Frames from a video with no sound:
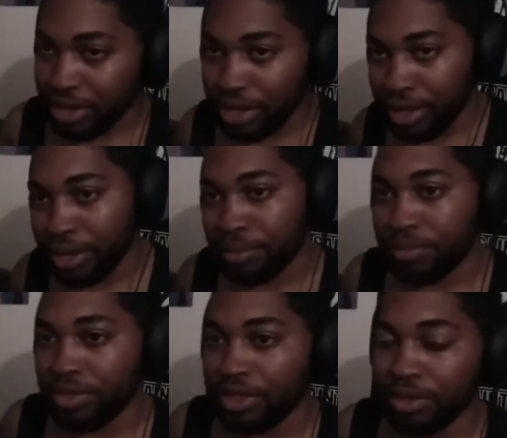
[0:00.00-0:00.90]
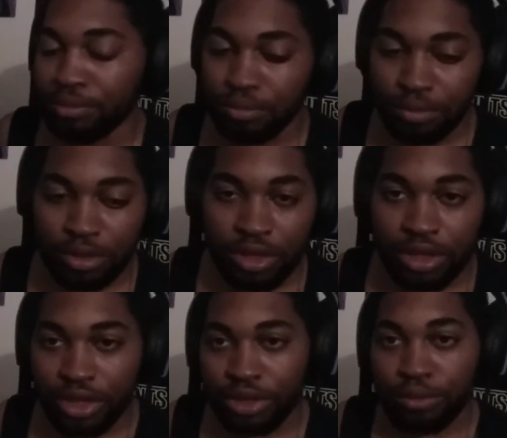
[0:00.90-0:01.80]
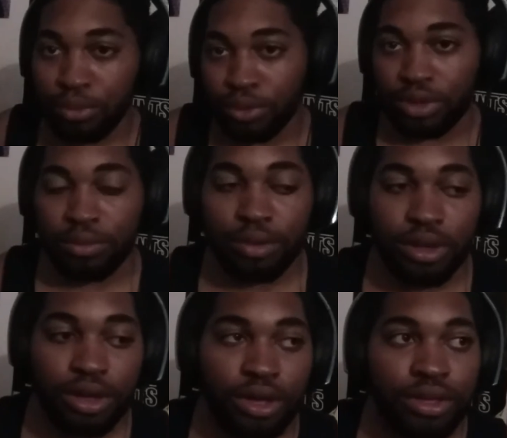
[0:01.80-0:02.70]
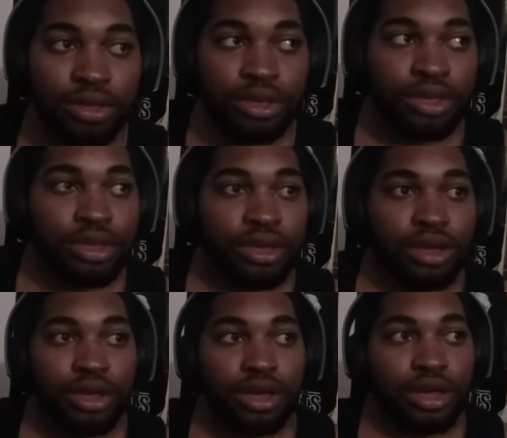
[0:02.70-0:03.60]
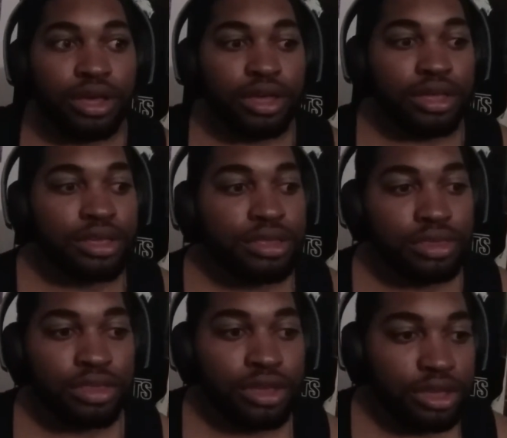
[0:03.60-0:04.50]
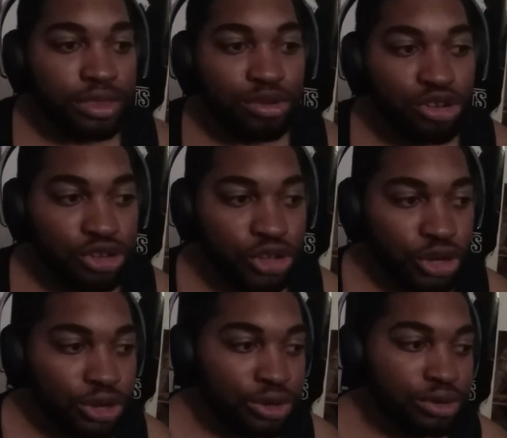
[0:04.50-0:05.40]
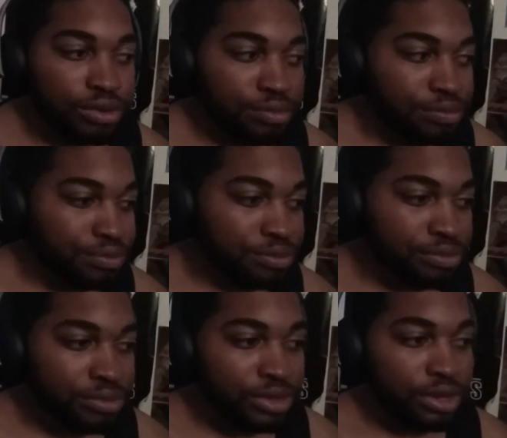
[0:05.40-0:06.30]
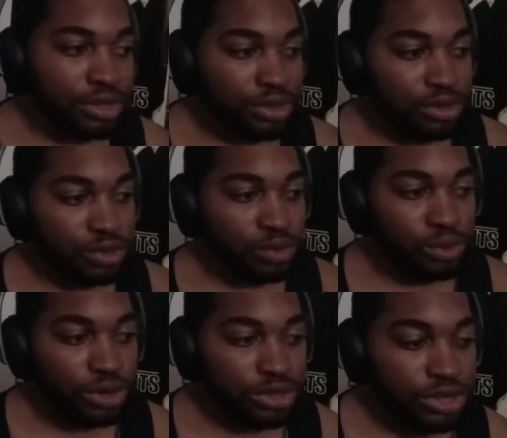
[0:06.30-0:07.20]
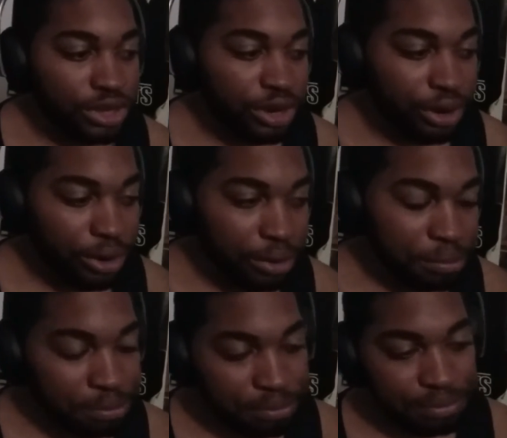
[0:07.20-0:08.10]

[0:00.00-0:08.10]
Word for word: the cup, the other Pokeball, uh, the other shirt, the swords here